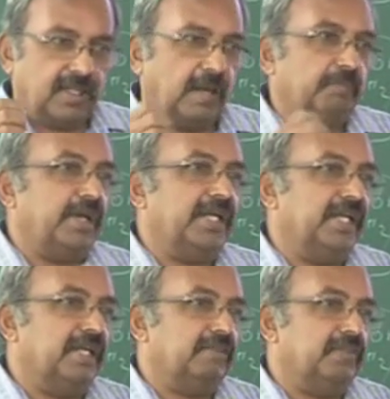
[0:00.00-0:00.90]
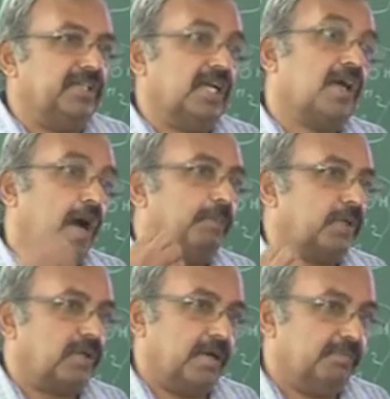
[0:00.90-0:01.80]
combining it with a
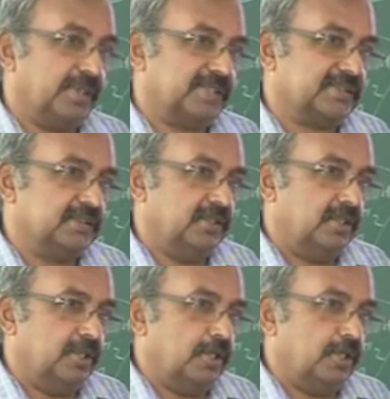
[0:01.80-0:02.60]
copper complex.